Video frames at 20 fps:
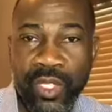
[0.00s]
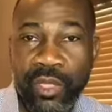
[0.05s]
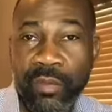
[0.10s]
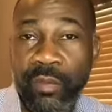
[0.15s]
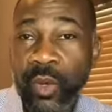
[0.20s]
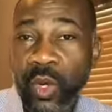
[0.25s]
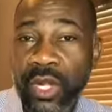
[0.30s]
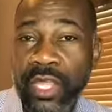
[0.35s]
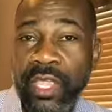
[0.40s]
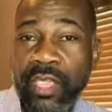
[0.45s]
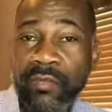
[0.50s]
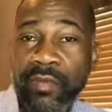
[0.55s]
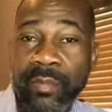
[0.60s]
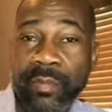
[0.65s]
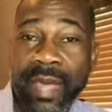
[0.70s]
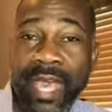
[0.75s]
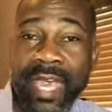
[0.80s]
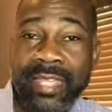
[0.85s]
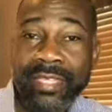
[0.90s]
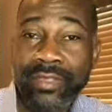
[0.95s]
Good morning,
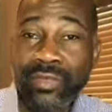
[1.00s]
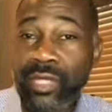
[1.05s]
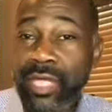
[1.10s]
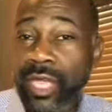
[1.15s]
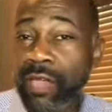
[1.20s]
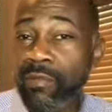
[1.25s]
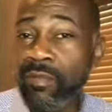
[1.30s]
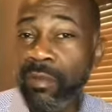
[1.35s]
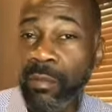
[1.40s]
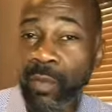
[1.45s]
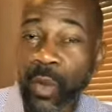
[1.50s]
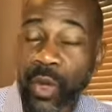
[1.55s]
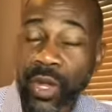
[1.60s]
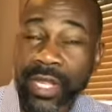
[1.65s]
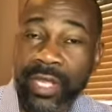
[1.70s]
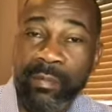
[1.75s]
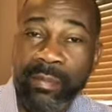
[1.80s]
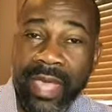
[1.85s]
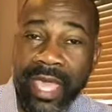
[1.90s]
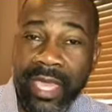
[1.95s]
everybody. It's time for
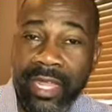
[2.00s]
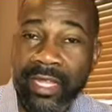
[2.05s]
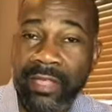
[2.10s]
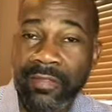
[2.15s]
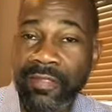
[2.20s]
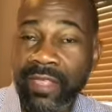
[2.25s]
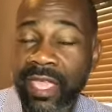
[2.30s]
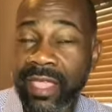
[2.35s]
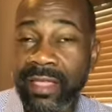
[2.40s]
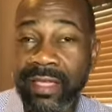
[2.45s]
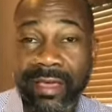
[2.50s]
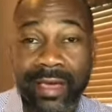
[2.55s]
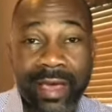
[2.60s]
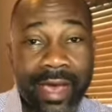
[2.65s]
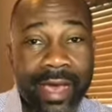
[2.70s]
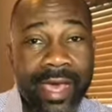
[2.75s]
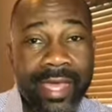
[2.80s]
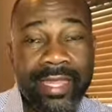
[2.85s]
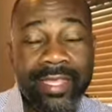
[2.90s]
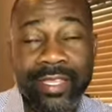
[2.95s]
Morning Manna. Thank
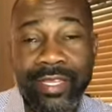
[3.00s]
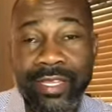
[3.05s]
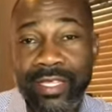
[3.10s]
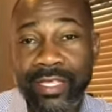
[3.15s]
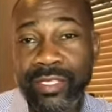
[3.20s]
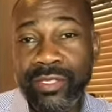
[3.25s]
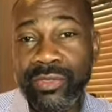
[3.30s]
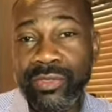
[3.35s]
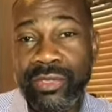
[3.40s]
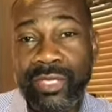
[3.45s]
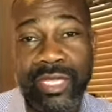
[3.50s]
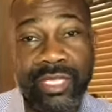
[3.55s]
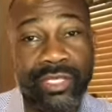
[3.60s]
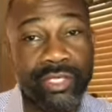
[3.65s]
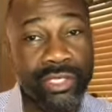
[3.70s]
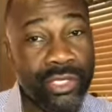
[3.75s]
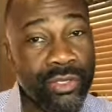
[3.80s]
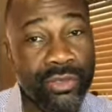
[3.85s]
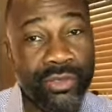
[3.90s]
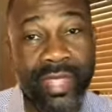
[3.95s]
God it is
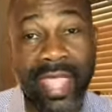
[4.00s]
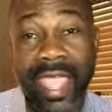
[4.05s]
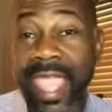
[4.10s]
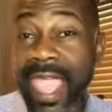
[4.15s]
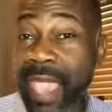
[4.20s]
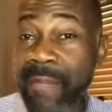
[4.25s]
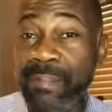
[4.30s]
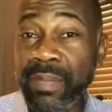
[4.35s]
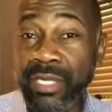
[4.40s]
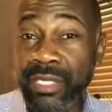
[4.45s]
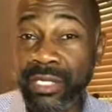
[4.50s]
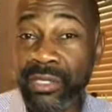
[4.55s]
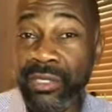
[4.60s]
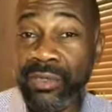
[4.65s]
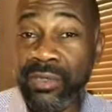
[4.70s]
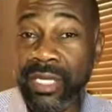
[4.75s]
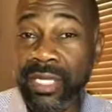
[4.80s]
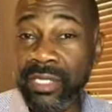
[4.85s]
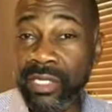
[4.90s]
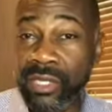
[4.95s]
Tuesday. Happy
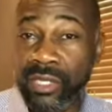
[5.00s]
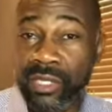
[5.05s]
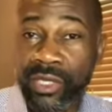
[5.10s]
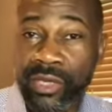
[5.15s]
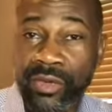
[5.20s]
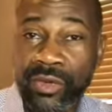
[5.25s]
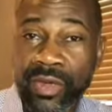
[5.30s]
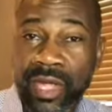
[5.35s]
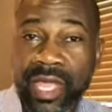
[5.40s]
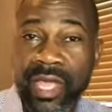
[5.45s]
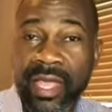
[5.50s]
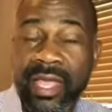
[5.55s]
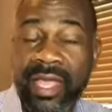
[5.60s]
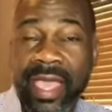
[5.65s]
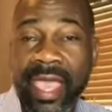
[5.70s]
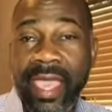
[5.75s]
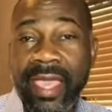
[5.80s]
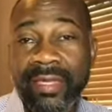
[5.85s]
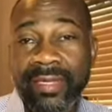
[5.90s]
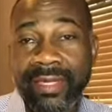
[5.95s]
Tuesday to you.
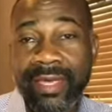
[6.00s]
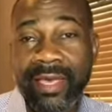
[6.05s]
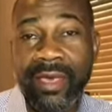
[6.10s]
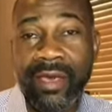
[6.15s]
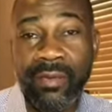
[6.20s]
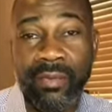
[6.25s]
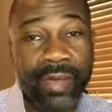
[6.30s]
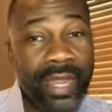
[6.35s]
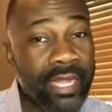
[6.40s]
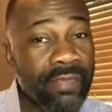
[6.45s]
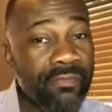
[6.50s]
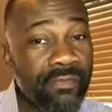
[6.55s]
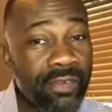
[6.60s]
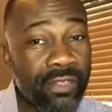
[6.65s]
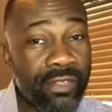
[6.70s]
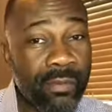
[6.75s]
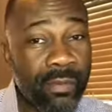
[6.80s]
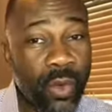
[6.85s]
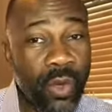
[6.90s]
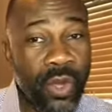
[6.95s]
And ready
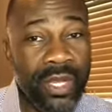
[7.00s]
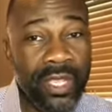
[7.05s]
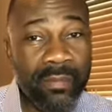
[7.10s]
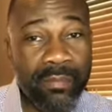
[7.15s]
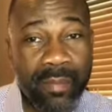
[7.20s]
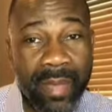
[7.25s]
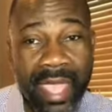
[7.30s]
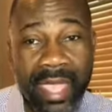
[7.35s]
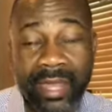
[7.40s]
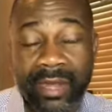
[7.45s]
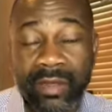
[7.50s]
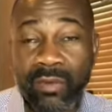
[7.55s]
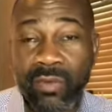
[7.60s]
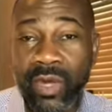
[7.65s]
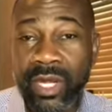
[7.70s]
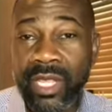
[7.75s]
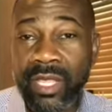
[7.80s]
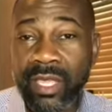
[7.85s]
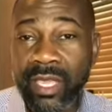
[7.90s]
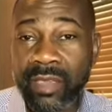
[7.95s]
for the Morning Manna.
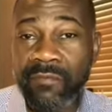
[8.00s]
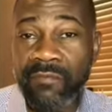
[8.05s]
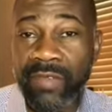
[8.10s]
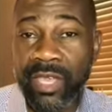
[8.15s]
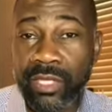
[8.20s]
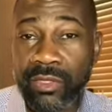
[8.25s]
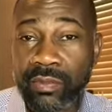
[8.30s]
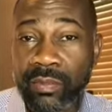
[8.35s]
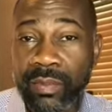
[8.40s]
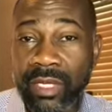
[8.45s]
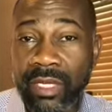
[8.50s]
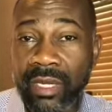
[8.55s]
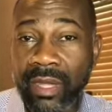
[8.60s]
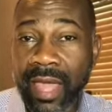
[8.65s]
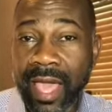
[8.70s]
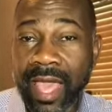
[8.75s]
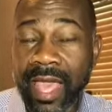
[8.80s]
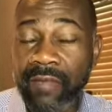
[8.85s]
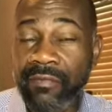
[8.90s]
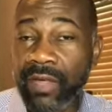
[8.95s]
Want to give Facebook
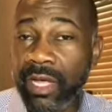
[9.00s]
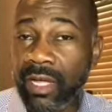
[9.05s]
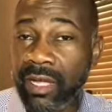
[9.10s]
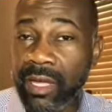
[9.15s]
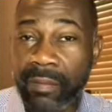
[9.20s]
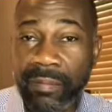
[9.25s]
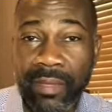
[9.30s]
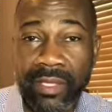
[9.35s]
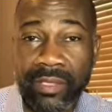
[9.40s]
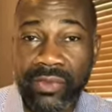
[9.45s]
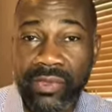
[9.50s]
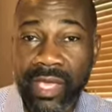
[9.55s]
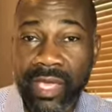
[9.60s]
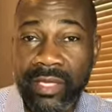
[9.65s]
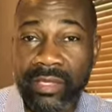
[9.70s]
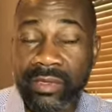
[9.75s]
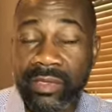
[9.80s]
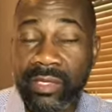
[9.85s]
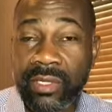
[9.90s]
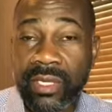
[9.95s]
Live a couple of
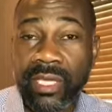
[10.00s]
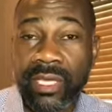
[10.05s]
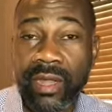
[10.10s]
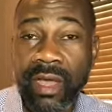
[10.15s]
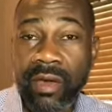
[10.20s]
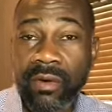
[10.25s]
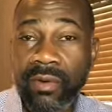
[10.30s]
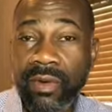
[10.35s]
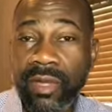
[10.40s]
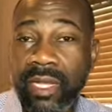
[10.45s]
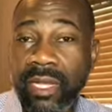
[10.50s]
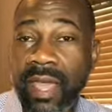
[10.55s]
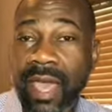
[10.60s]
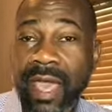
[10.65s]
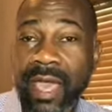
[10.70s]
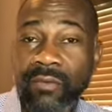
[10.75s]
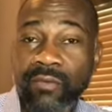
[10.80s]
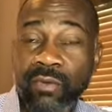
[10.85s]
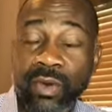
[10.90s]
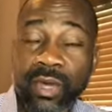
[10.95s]
seconds to get our
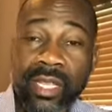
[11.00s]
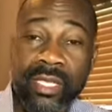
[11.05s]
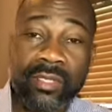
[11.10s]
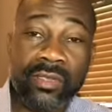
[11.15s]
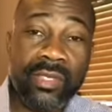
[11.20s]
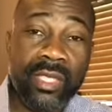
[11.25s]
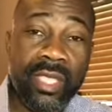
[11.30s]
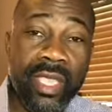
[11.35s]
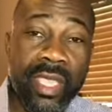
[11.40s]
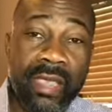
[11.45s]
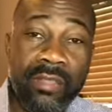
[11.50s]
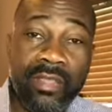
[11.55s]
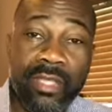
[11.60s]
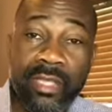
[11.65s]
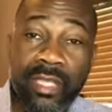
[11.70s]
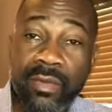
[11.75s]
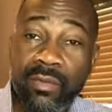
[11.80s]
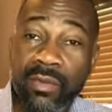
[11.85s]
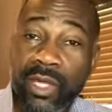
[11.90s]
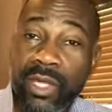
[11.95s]
live audience together, and
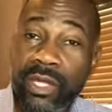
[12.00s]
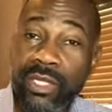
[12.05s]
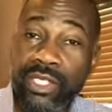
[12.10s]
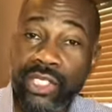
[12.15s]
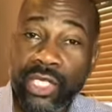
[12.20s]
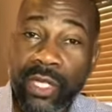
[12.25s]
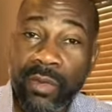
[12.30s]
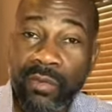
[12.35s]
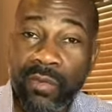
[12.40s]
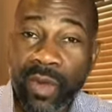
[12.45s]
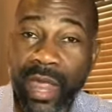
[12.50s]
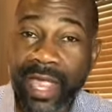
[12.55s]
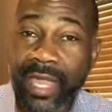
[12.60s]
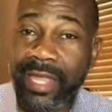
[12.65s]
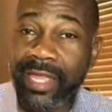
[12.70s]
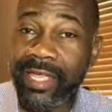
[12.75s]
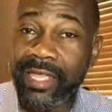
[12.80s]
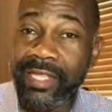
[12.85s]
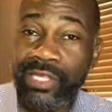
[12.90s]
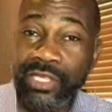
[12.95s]
then we're going to jump right
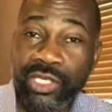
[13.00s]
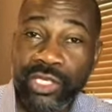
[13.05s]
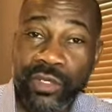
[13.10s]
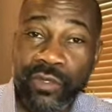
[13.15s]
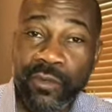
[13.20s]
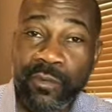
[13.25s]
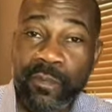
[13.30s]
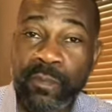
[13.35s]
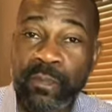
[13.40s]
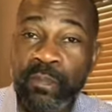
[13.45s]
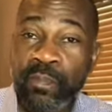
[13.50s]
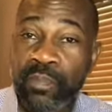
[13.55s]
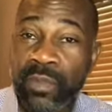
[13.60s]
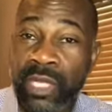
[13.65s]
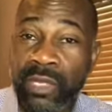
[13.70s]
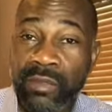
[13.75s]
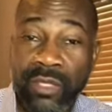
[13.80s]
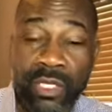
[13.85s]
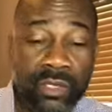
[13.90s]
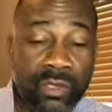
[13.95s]
into
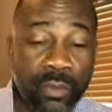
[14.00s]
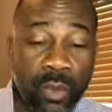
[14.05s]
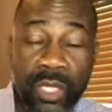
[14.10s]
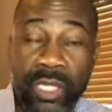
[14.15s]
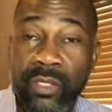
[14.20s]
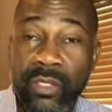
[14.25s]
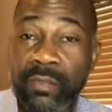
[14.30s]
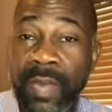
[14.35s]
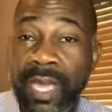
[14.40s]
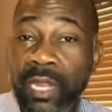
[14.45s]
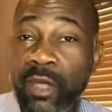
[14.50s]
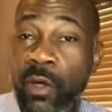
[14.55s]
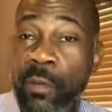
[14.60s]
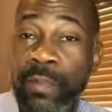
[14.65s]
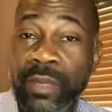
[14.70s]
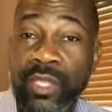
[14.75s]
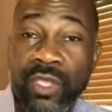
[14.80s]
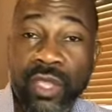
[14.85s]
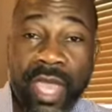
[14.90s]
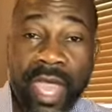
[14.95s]
this morning's manna.
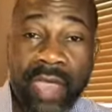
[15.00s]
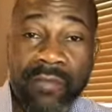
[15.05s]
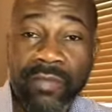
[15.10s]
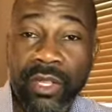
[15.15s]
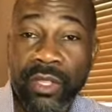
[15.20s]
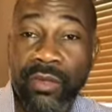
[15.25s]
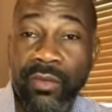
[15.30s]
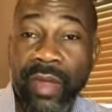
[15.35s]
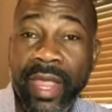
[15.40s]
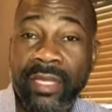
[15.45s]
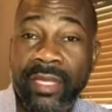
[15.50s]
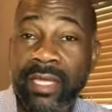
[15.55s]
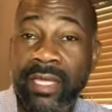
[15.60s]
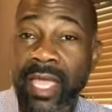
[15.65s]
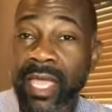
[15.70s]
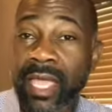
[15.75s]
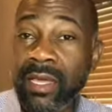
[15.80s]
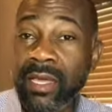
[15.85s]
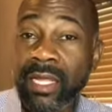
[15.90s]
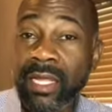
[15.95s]
Hoping you're having a great
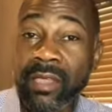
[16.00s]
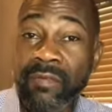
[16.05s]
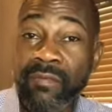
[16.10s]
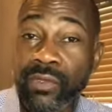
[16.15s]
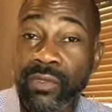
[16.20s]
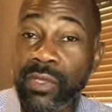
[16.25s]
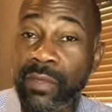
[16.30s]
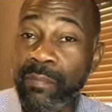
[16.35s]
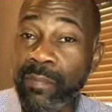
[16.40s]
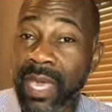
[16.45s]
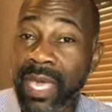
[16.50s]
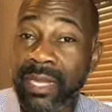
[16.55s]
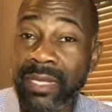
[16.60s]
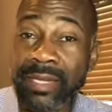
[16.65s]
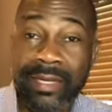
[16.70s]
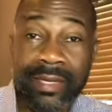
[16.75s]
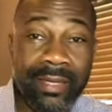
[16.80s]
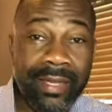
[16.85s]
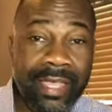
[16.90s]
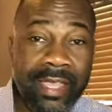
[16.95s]
day. Going to give you some
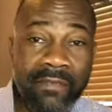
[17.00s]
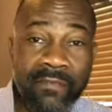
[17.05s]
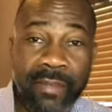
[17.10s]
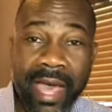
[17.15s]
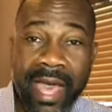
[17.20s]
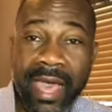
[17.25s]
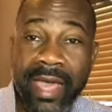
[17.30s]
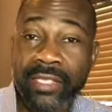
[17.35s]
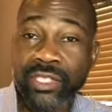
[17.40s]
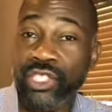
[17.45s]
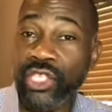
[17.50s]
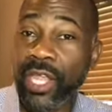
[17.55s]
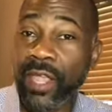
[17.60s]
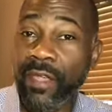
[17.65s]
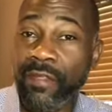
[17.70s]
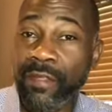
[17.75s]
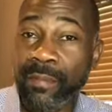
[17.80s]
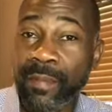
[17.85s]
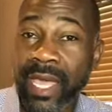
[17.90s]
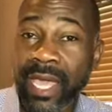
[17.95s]
manna to live by.
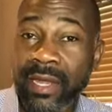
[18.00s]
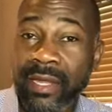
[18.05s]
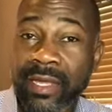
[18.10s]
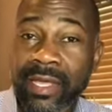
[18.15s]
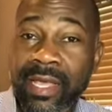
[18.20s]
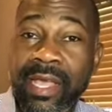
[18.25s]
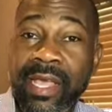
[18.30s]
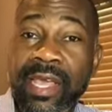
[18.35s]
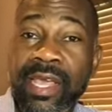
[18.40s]
Share the manna.